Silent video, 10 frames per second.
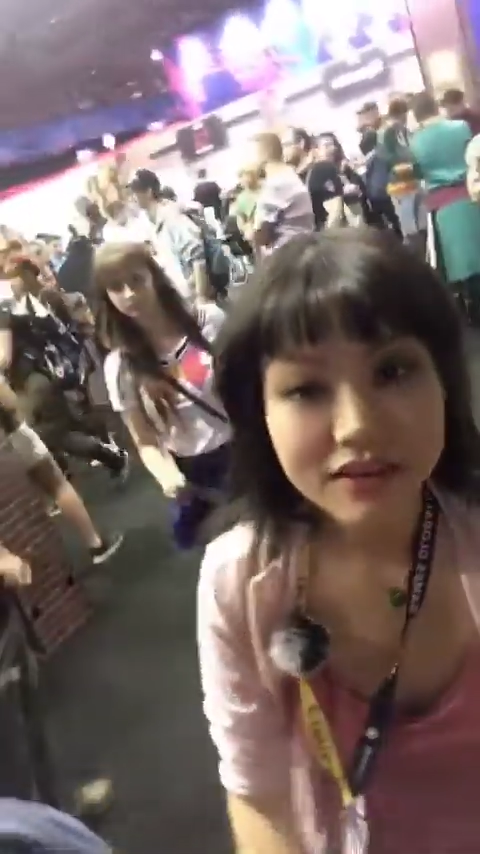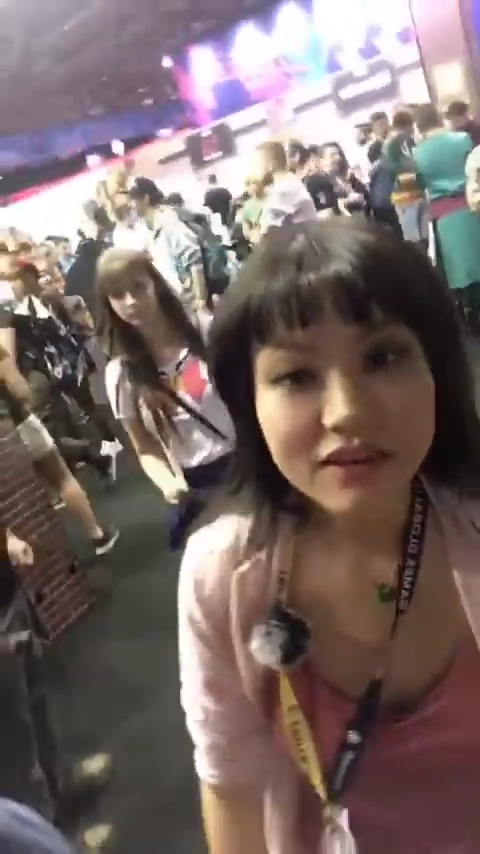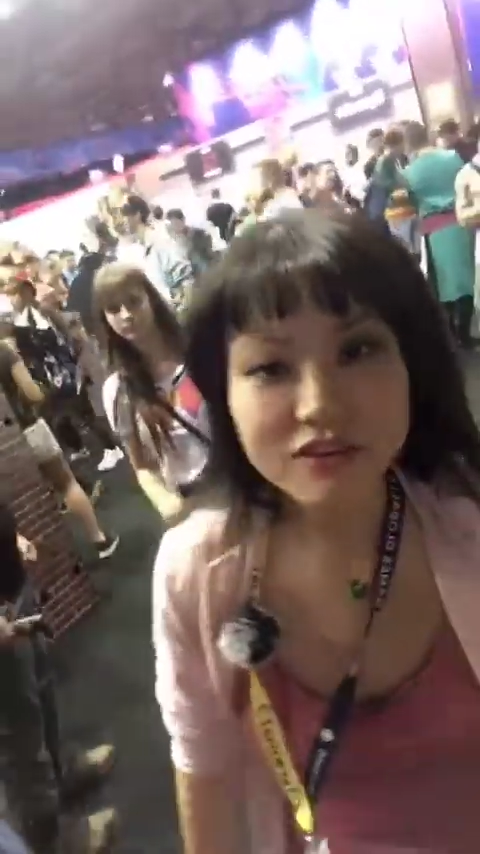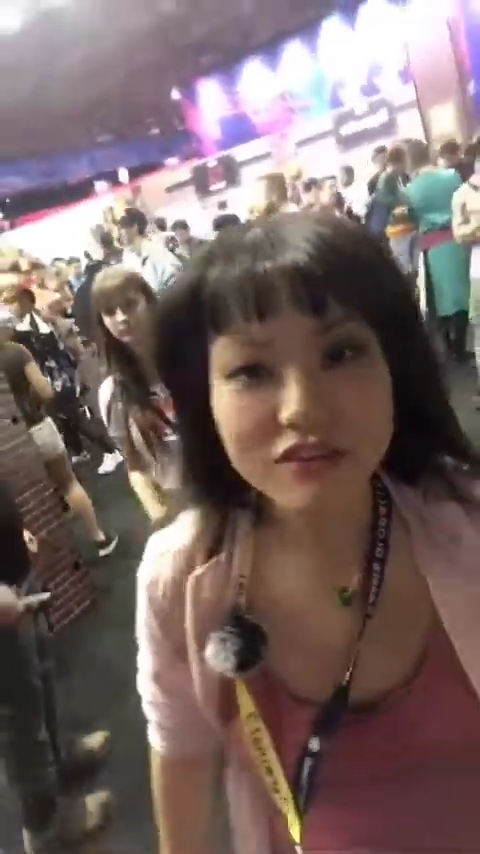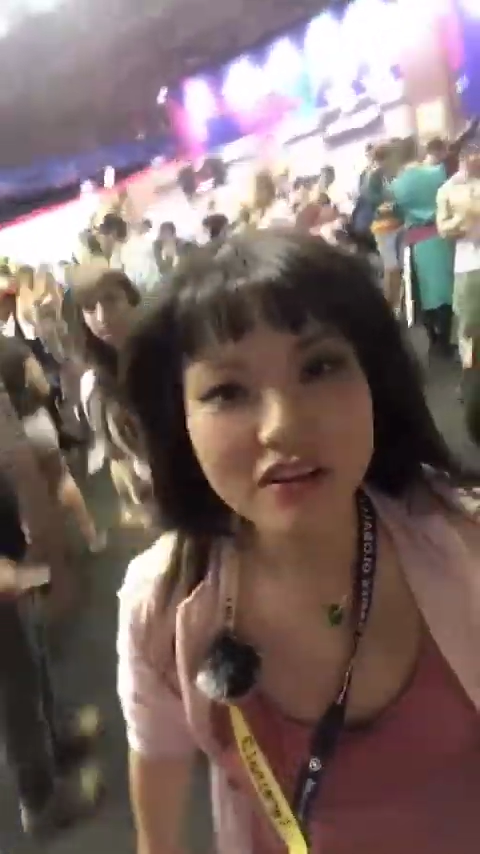
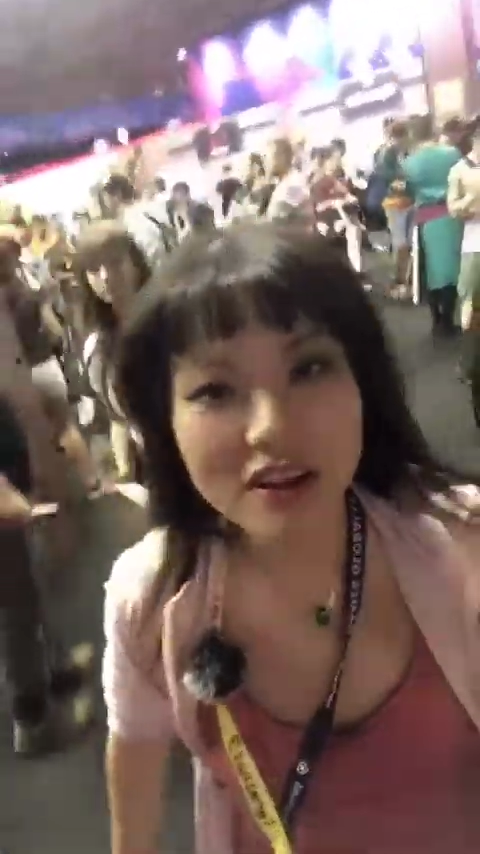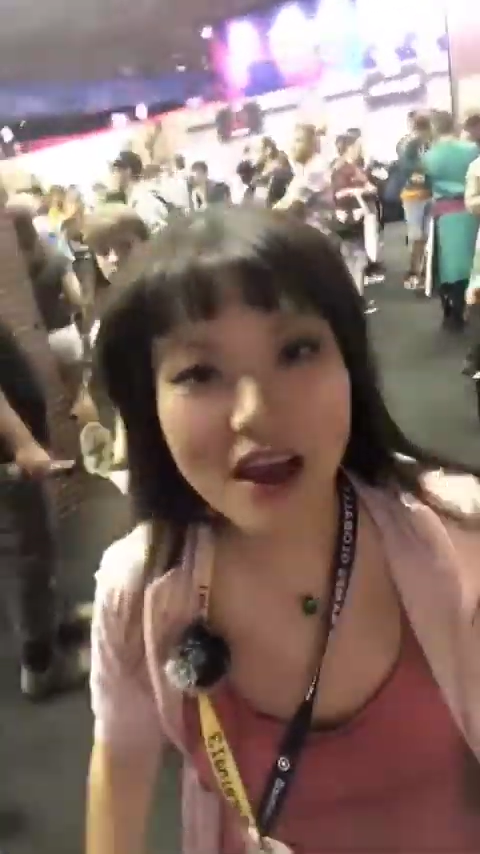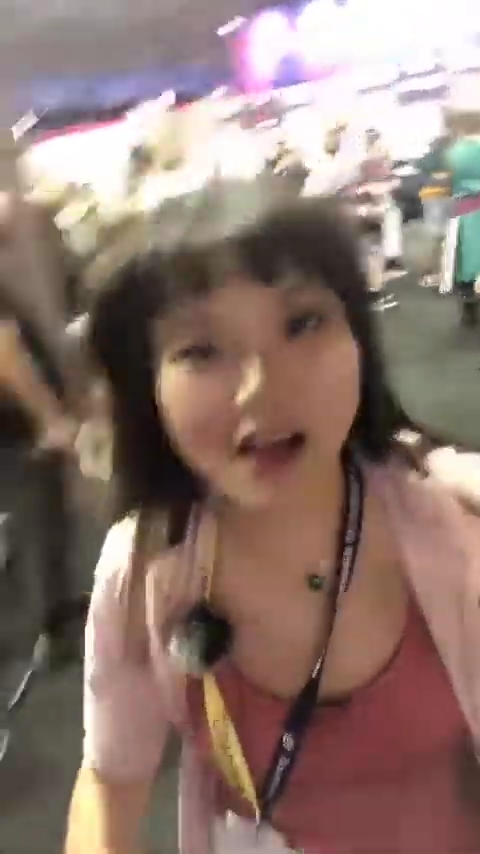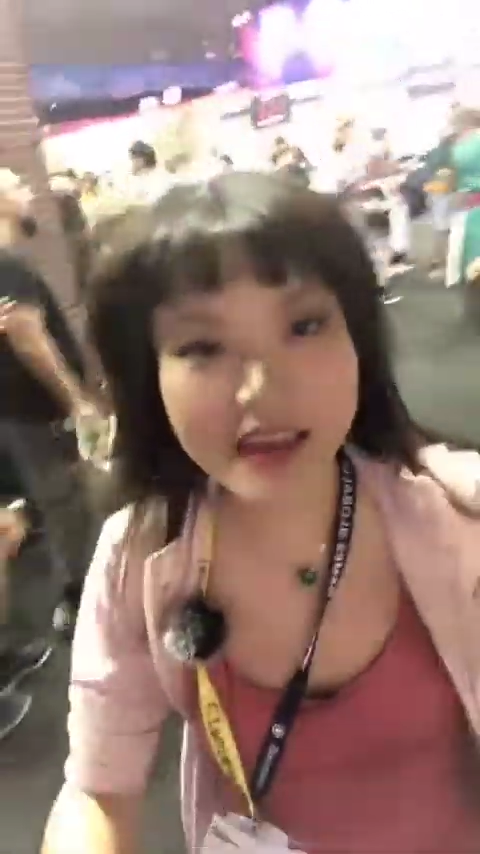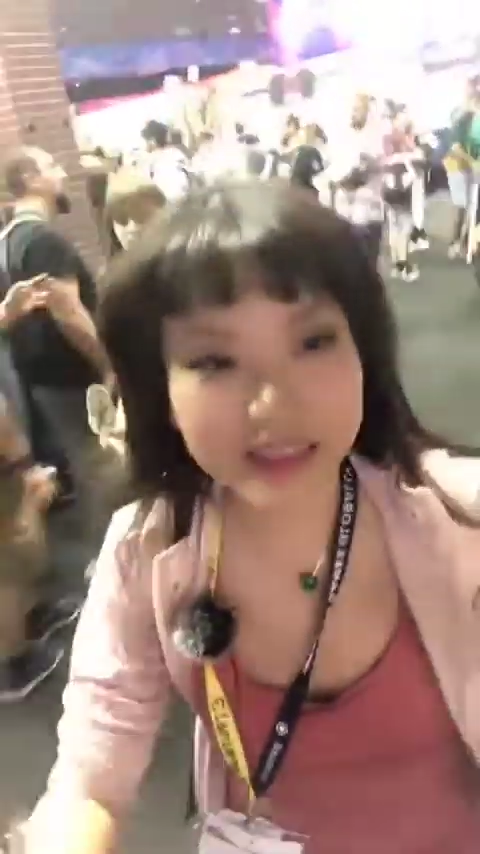So the
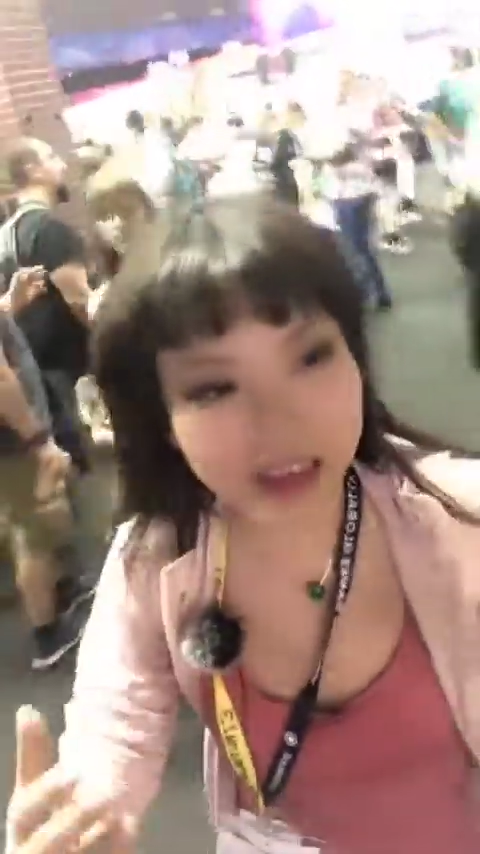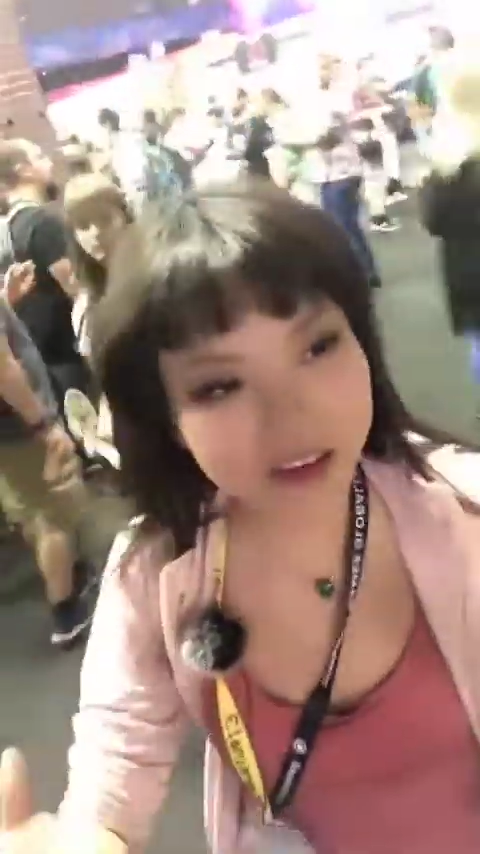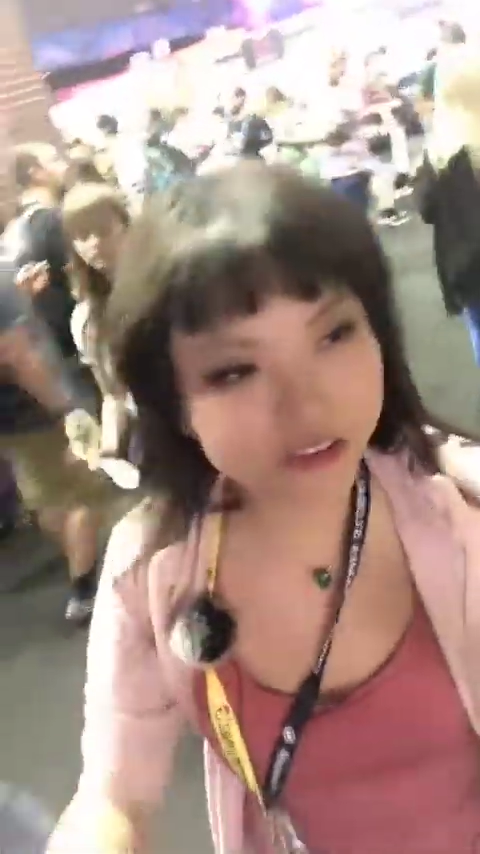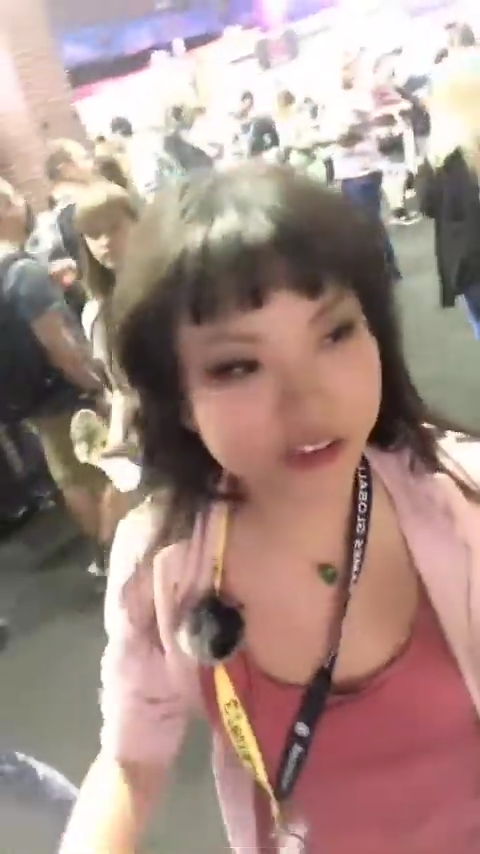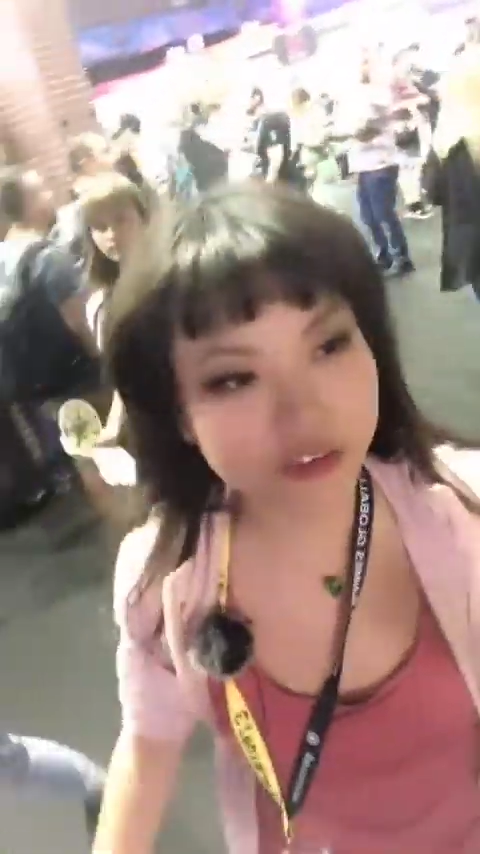line
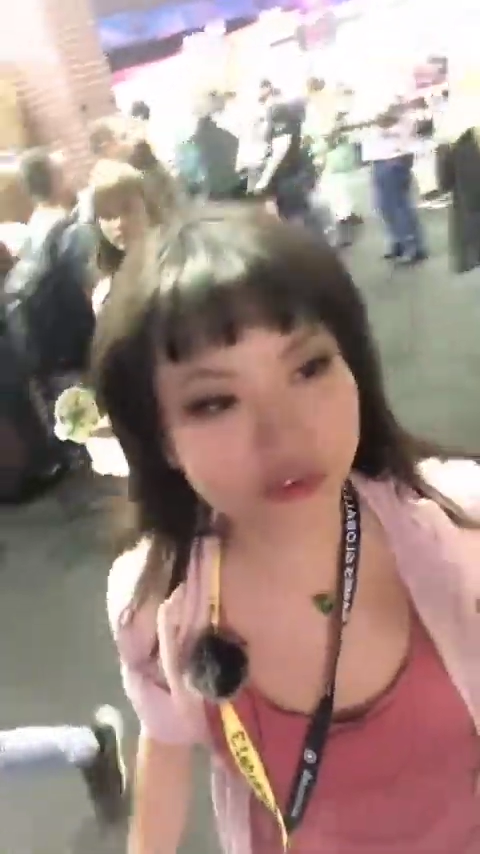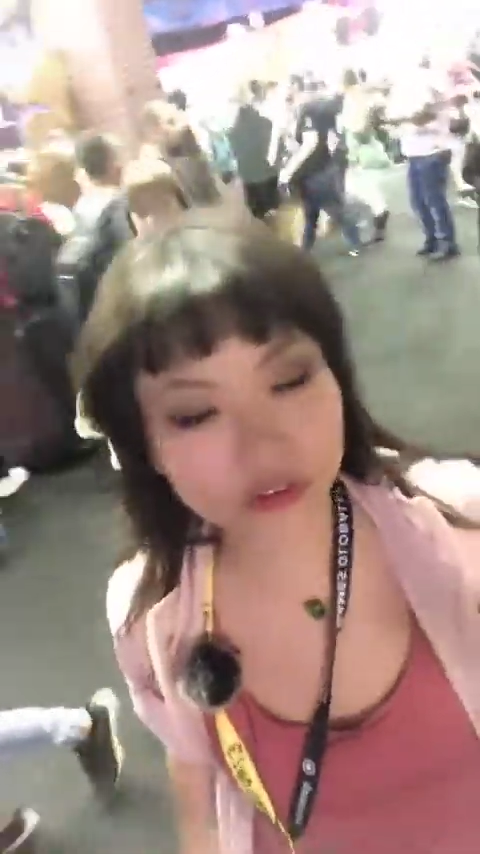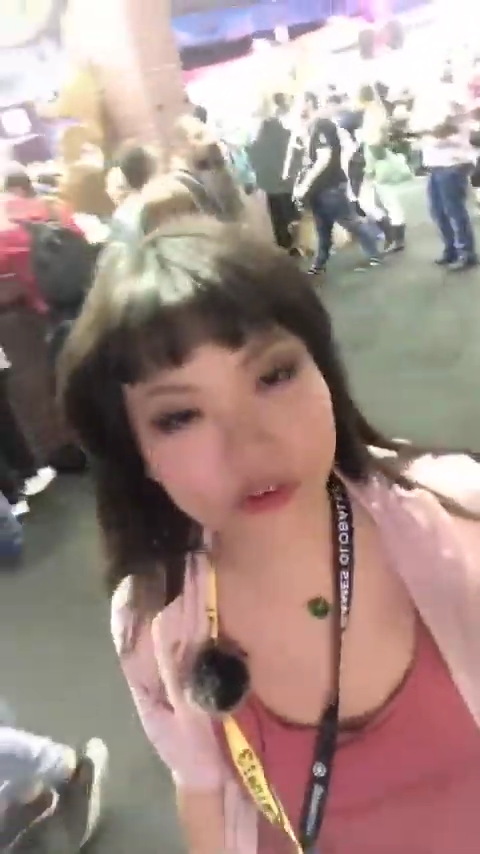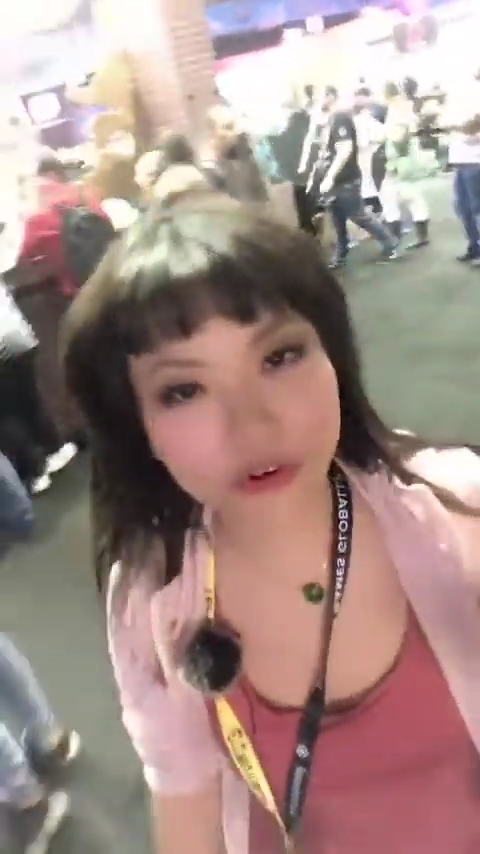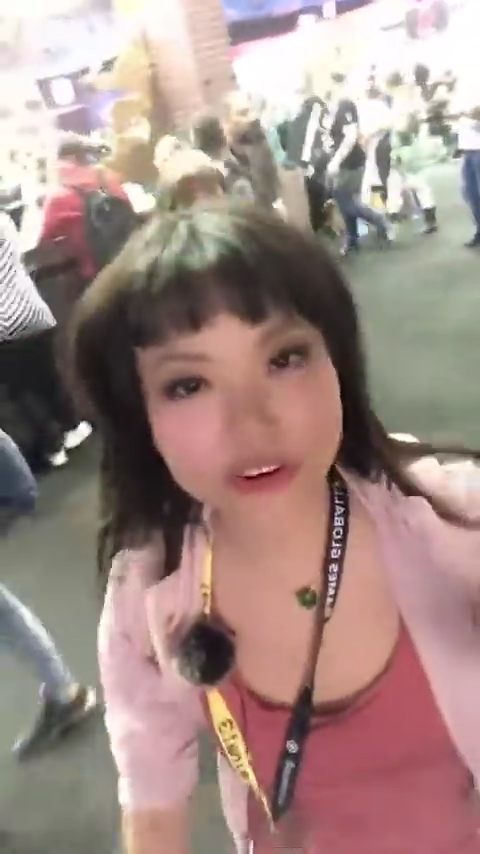actually for
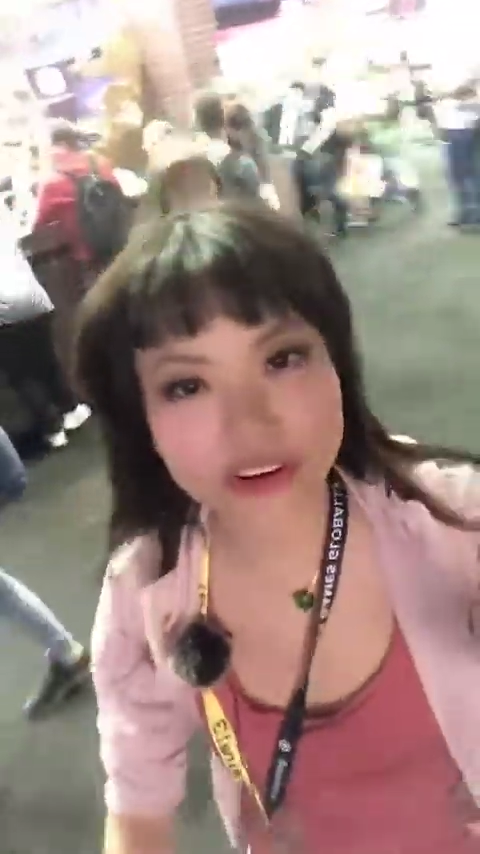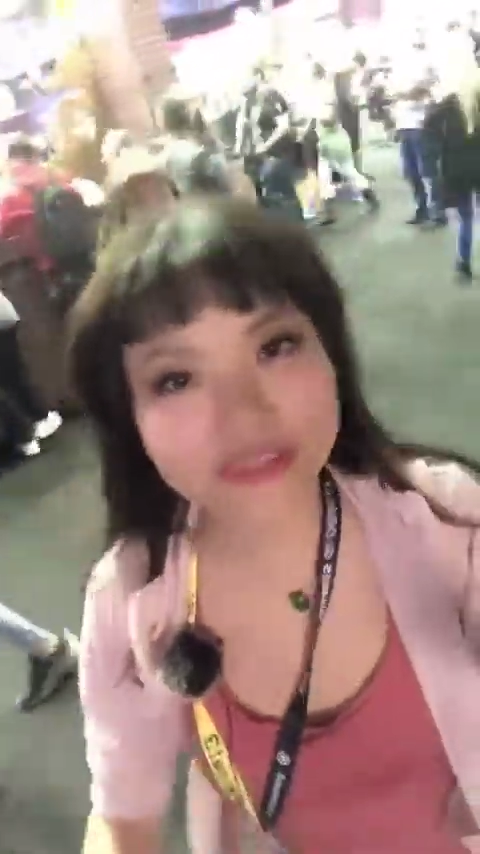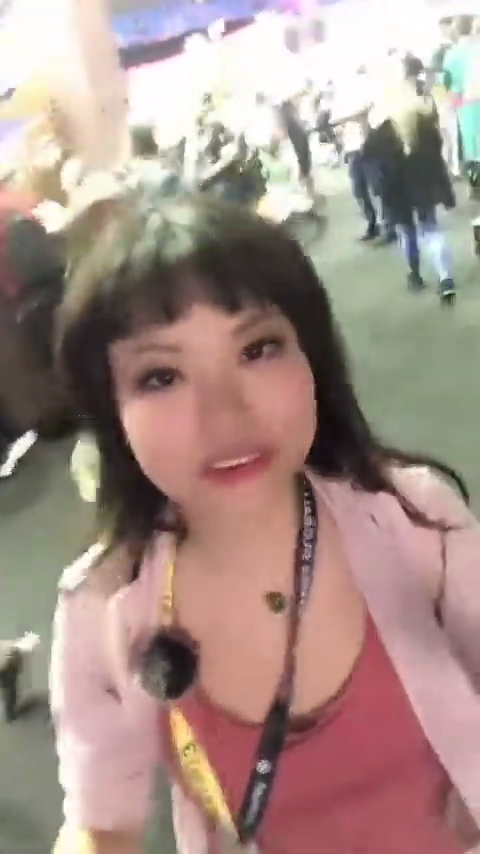the goodies